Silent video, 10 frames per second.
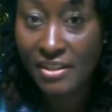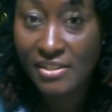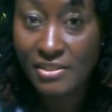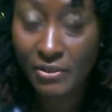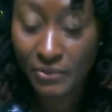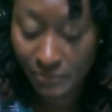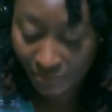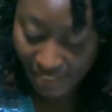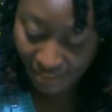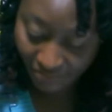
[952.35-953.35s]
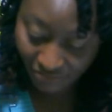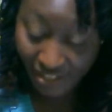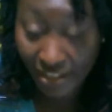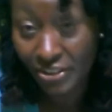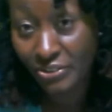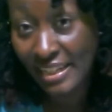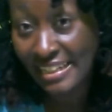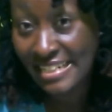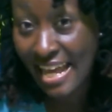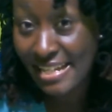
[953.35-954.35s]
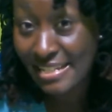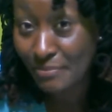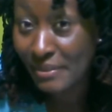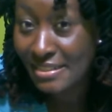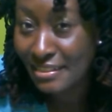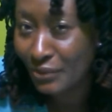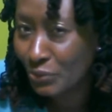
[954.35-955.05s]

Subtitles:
so like Viola Desmond,